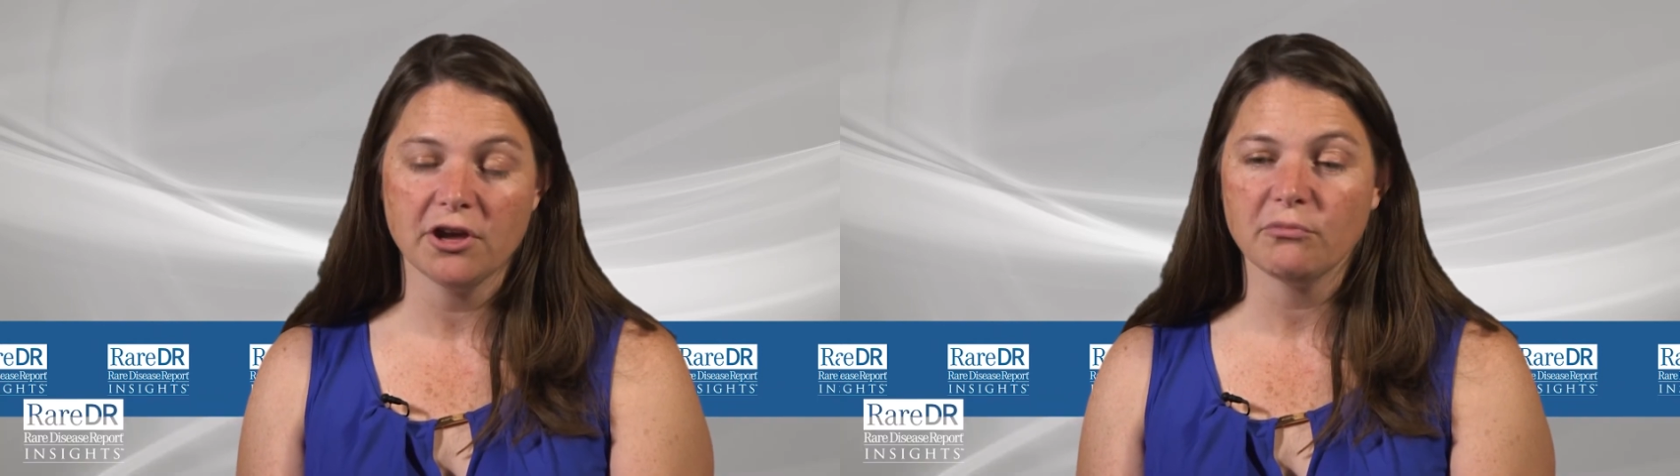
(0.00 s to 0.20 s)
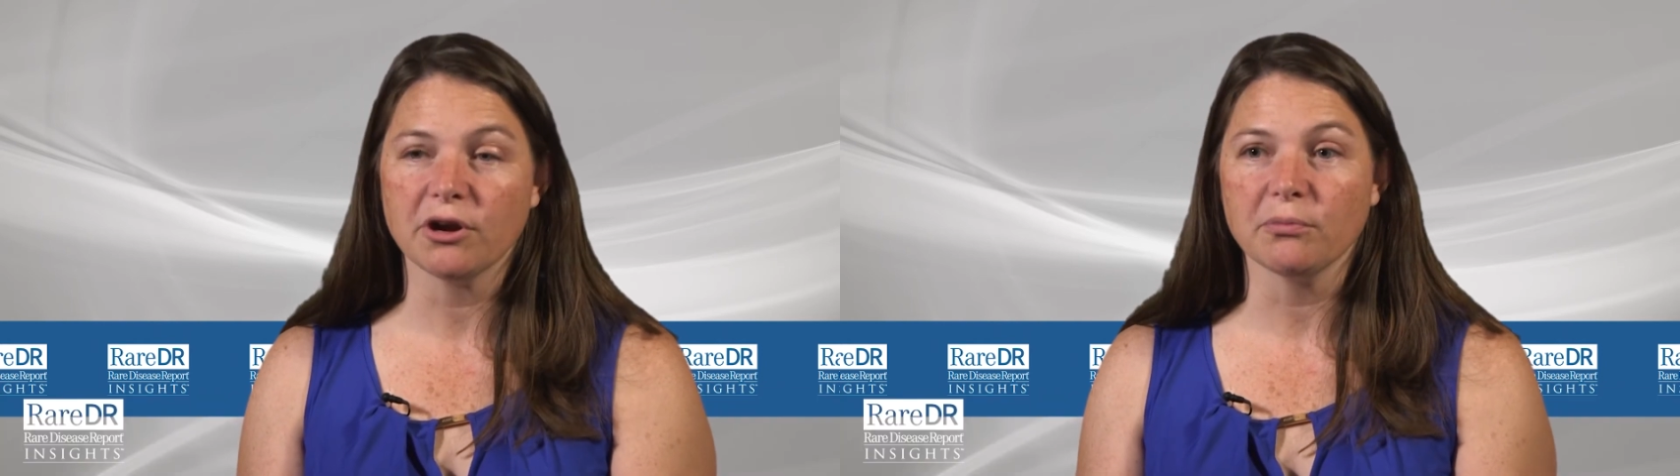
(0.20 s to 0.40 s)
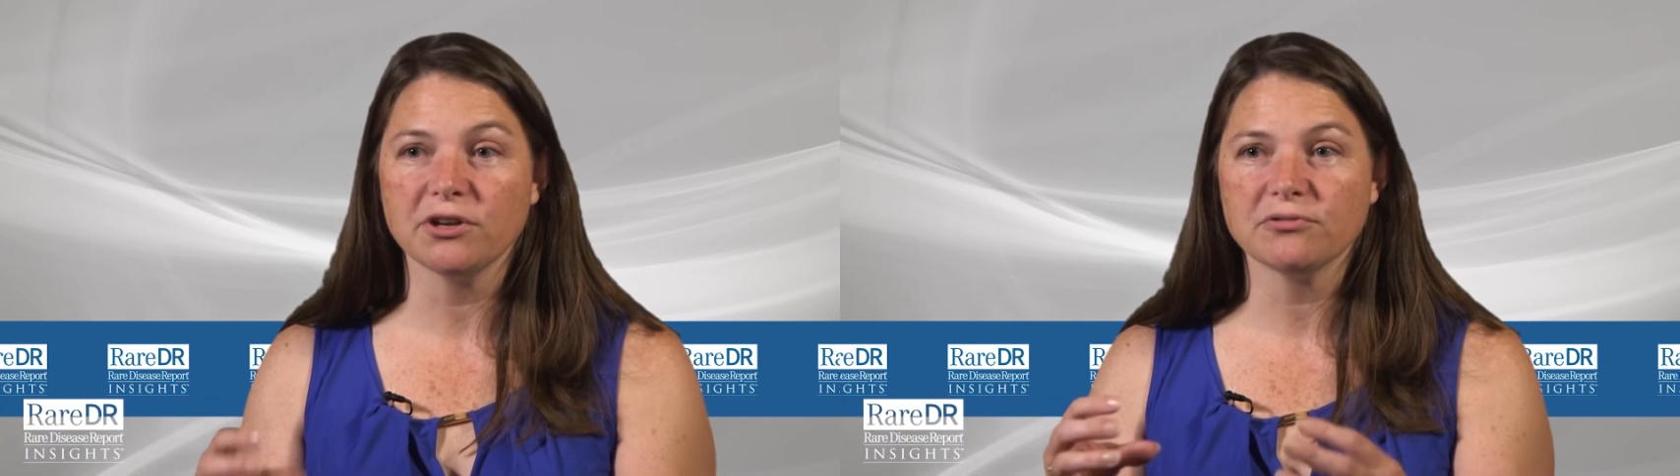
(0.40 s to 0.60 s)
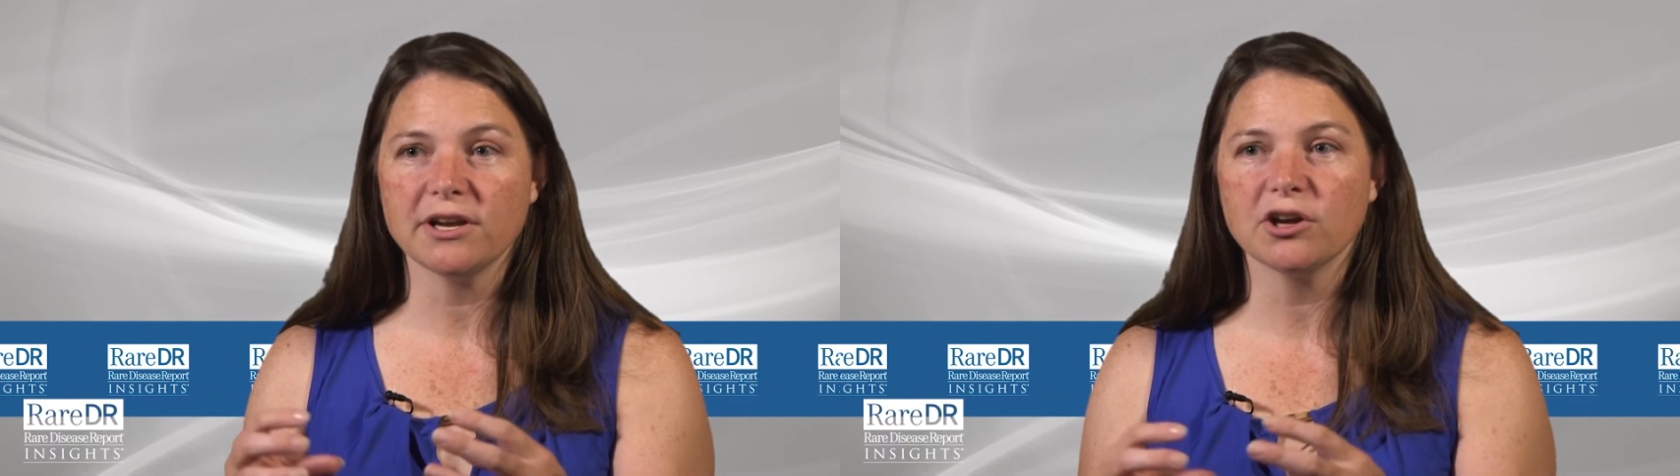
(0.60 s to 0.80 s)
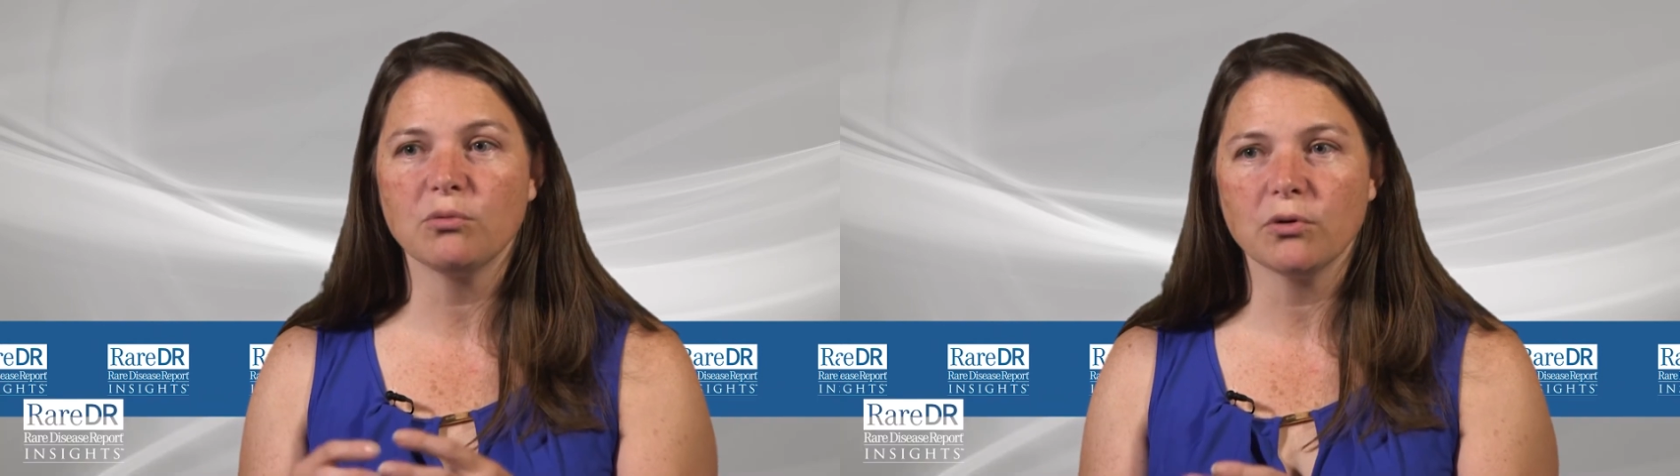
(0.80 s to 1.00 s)
where we try
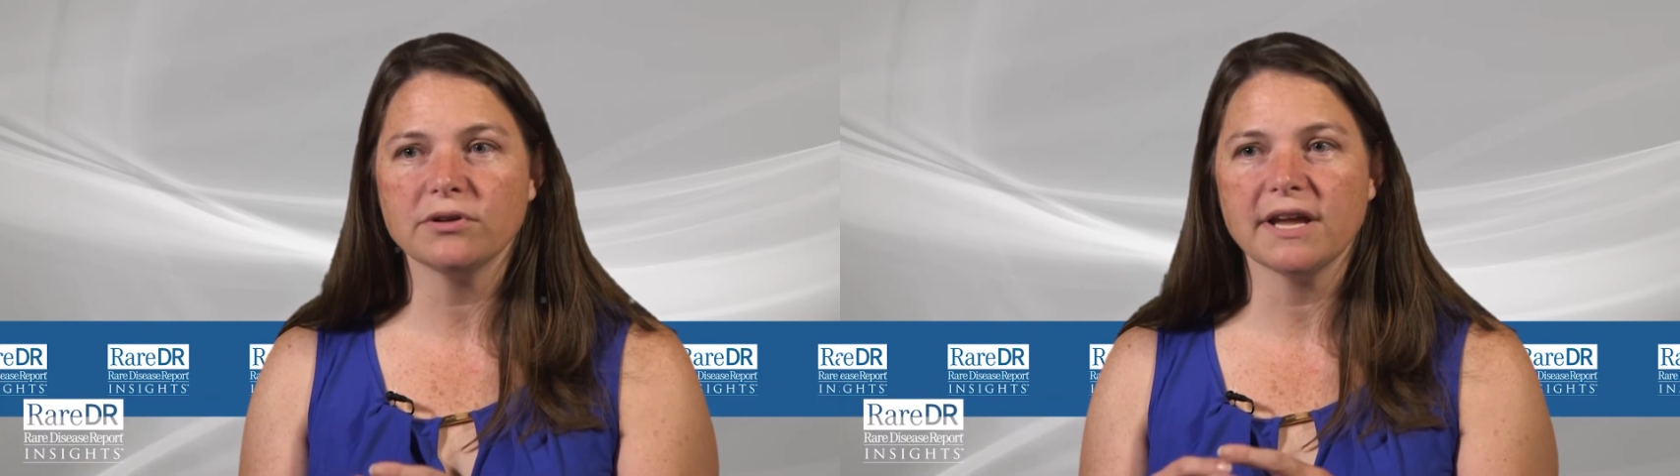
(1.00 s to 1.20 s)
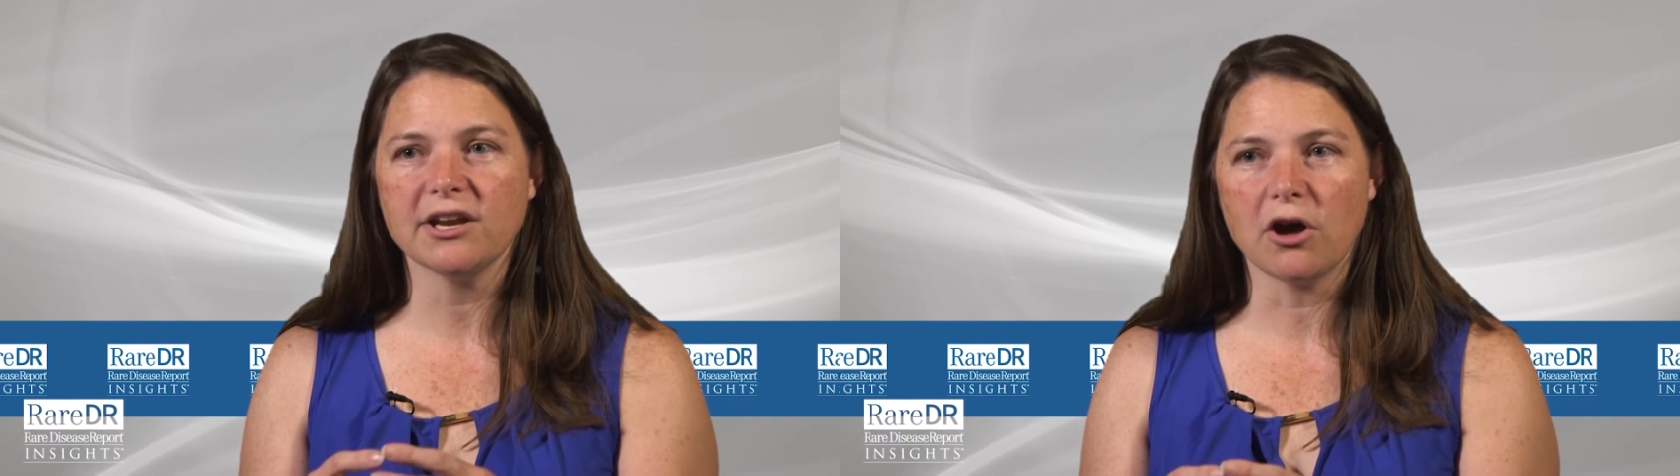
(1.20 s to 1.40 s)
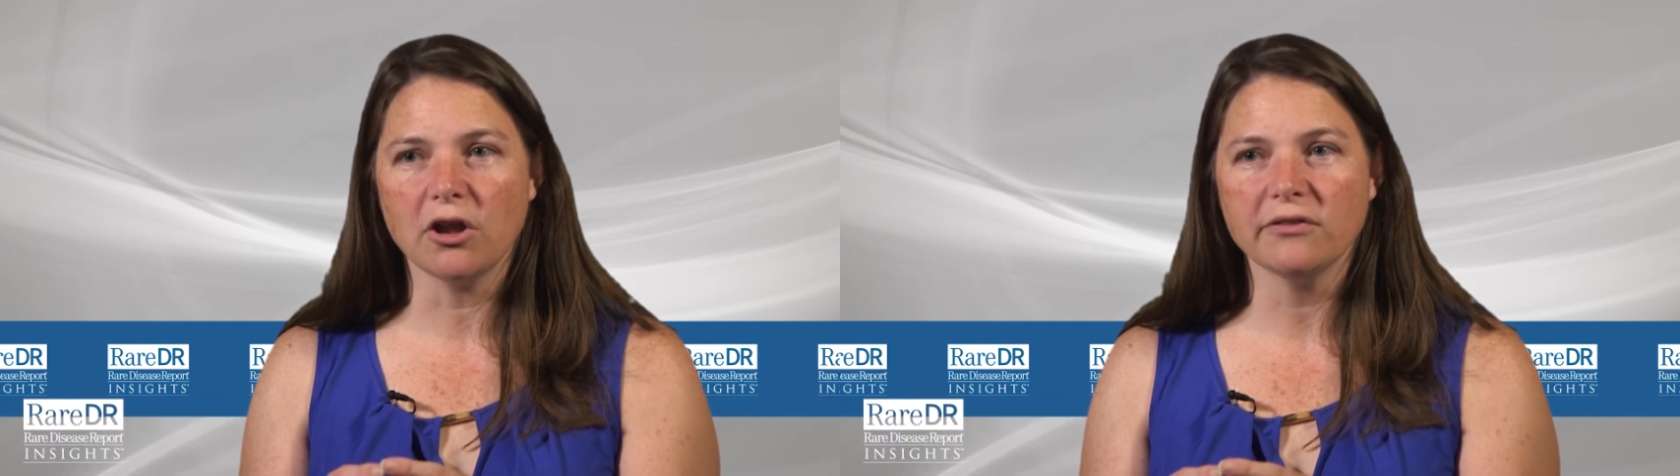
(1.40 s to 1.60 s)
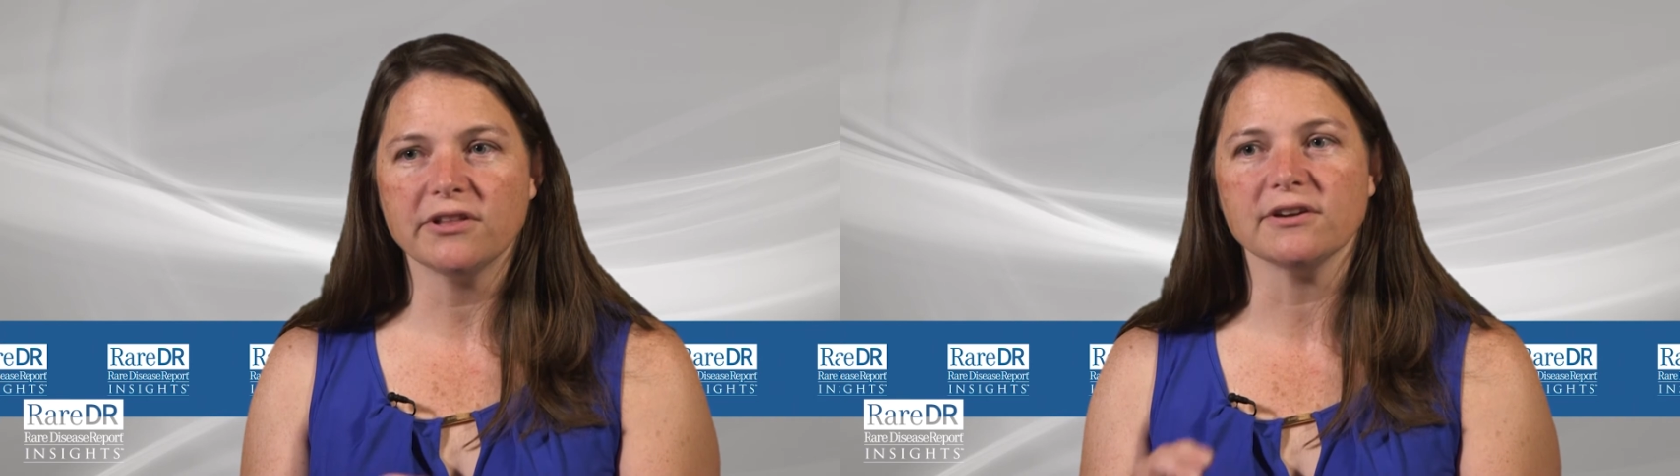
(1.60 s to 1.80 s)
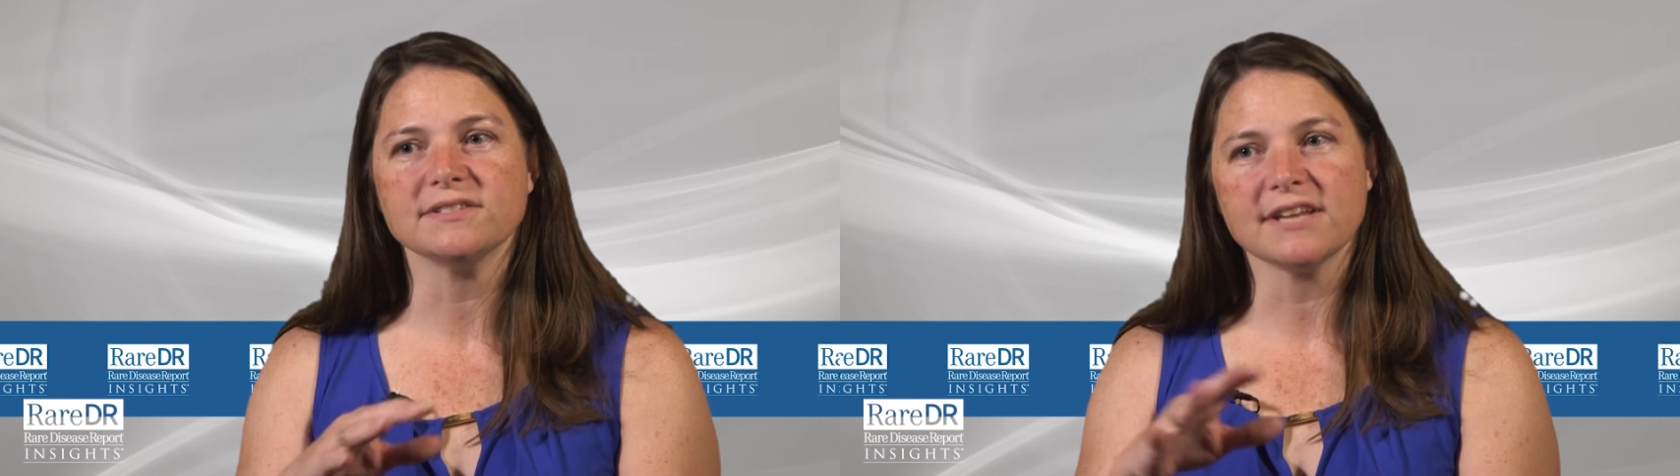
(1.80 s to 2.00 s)
to coordinate all of
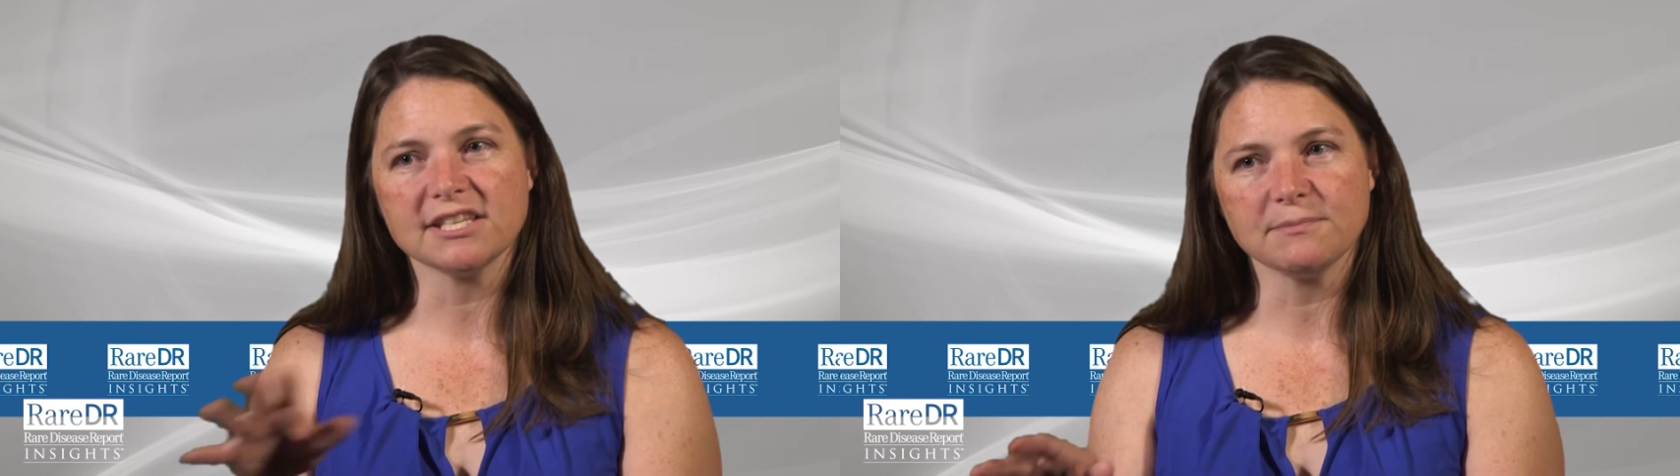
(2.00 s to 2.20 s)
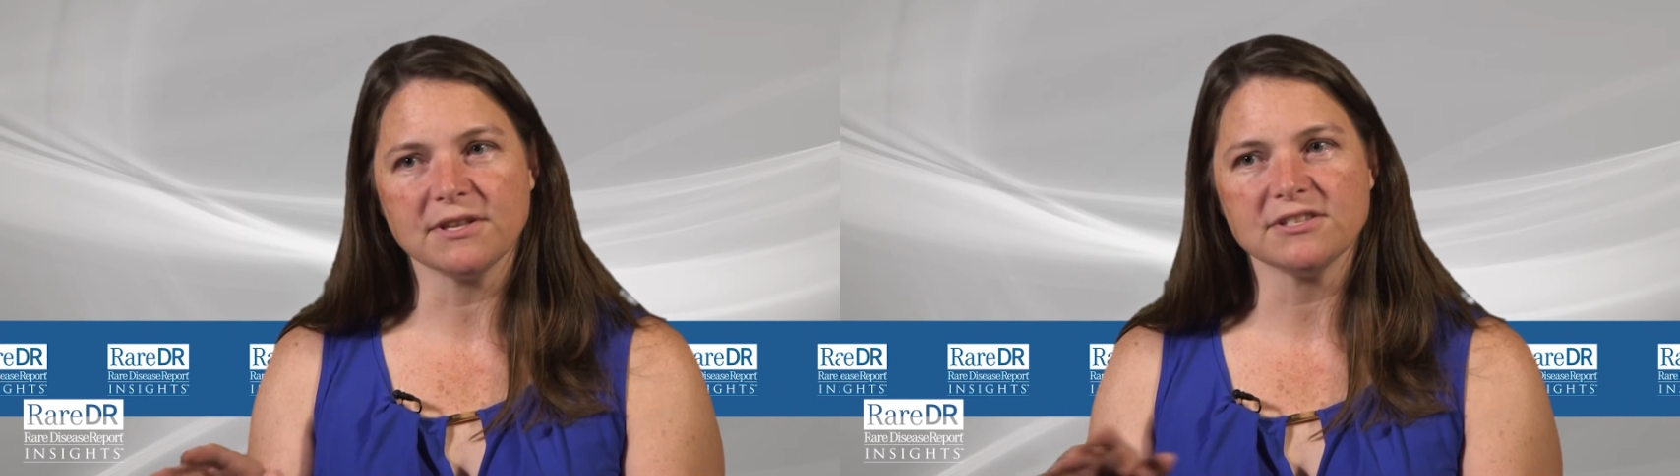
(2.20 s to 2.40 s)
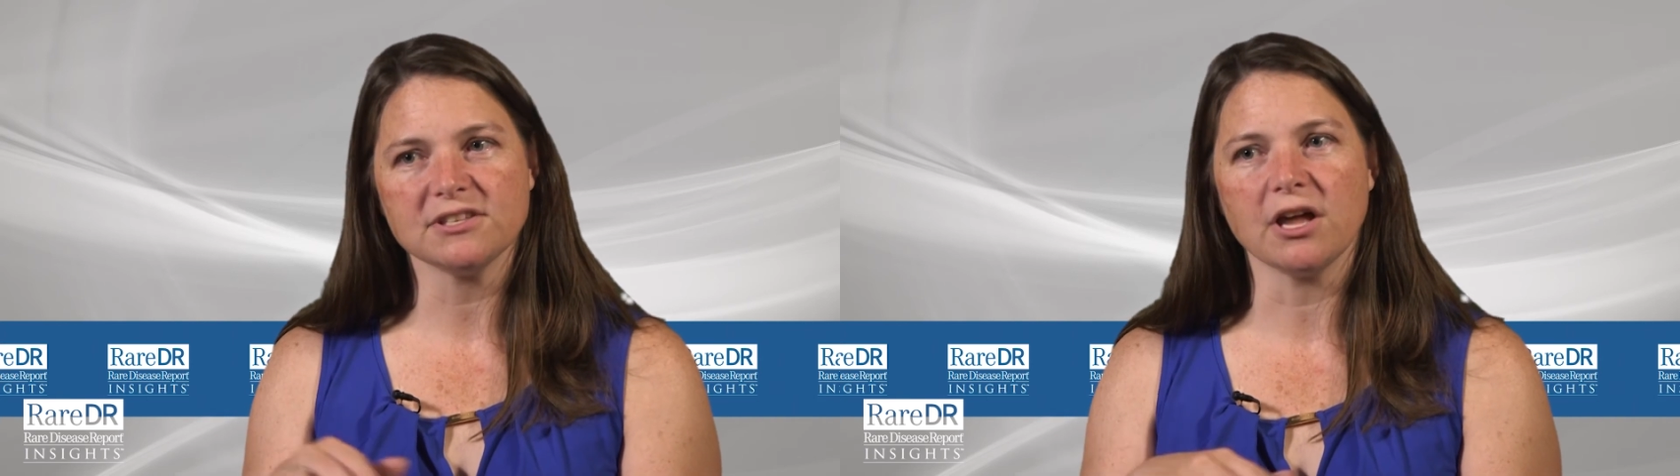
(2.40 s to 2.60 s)
their assessments,